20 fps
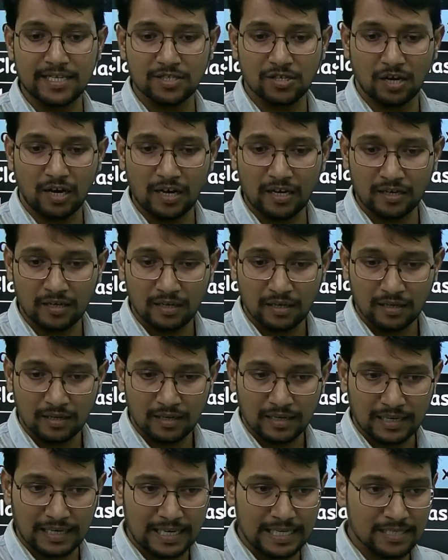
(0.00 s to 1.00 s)
or
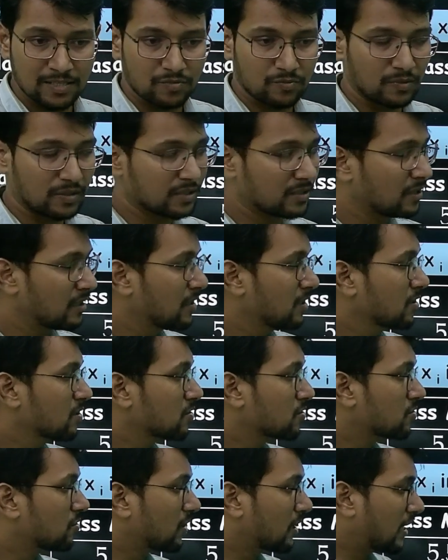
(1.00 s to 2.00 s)
class width.
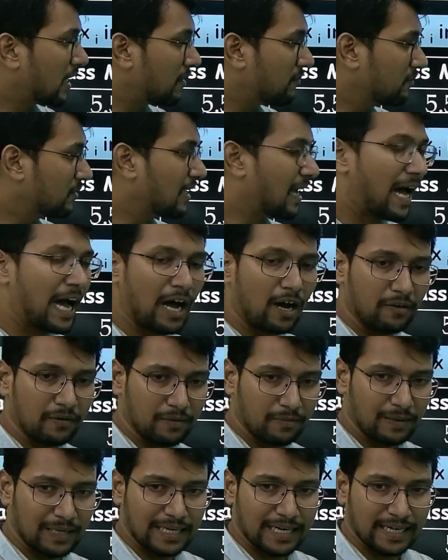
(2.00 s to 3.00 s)
So how we
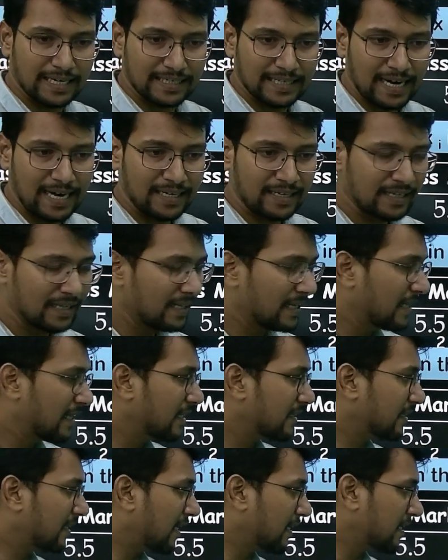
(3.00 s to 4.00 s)
will get that?
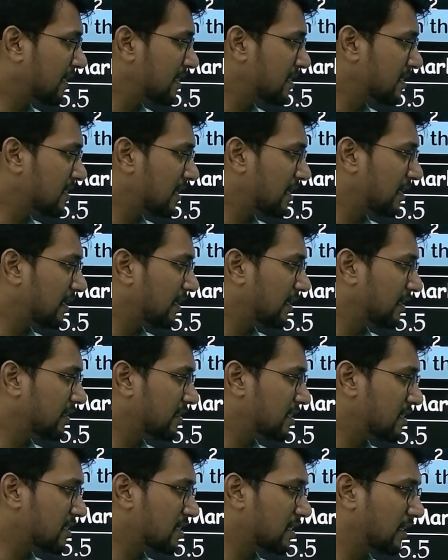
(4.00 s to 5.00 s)
That is
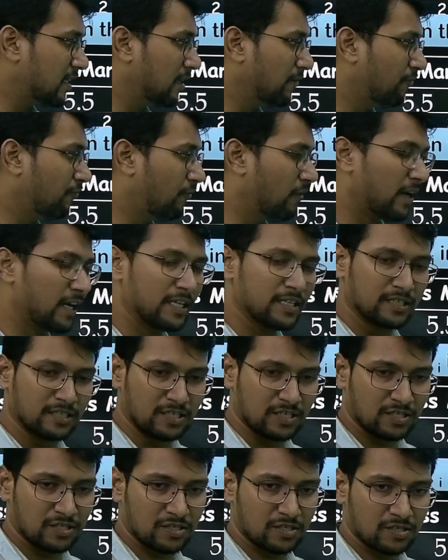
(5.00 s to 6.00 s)
just a
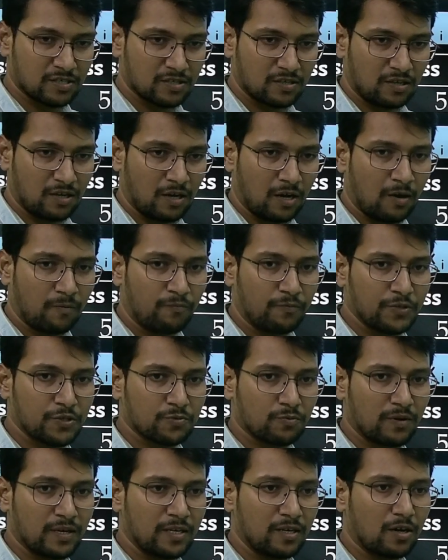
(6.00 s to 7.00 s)
difference of which
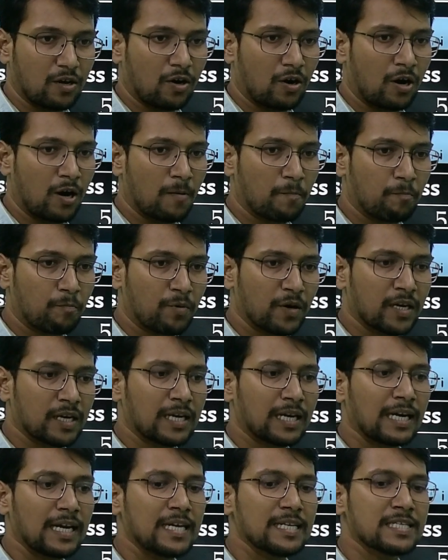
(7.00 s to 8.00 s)
one? Upper
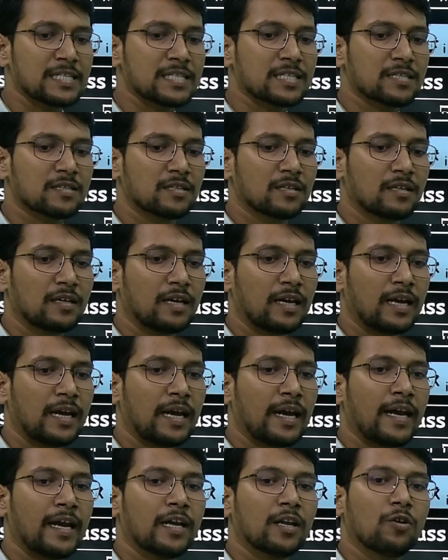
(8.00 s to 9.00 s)
class
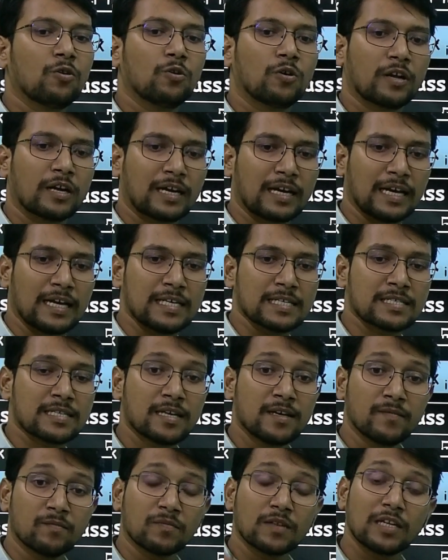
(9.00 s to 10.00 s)
and lower class
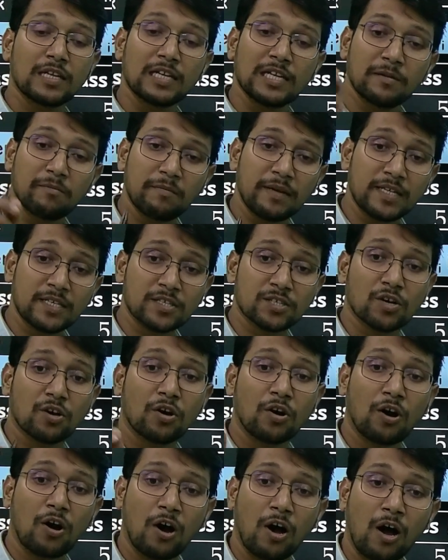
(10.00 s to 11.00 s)
limit
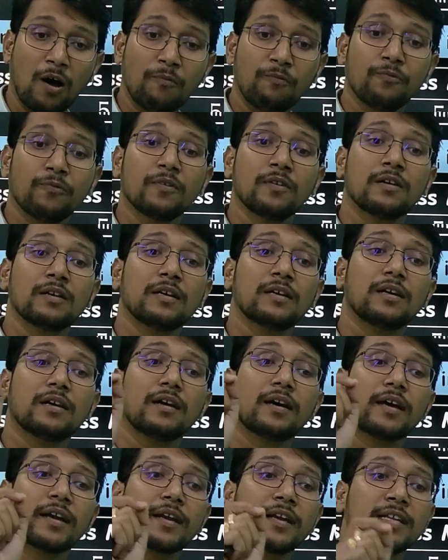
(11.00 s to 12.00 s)
of
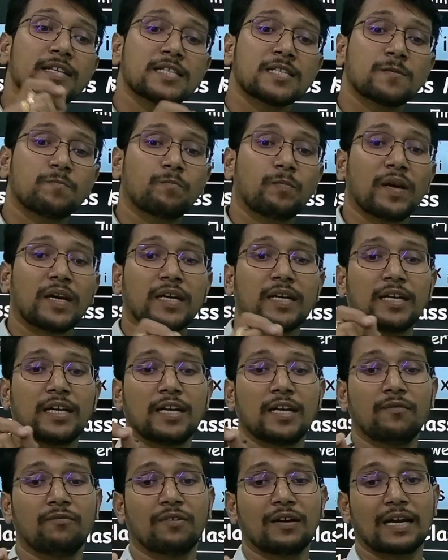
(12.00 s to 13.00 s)

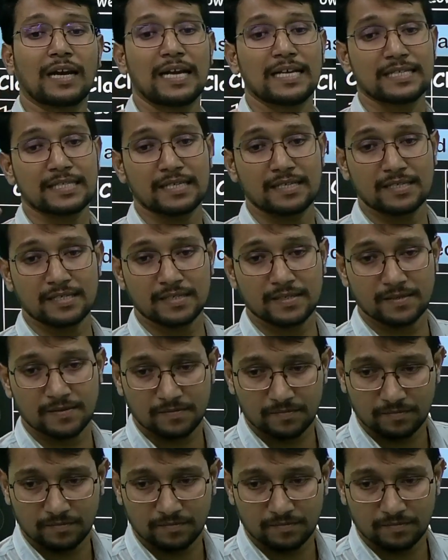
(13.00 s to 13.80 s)
respective classes.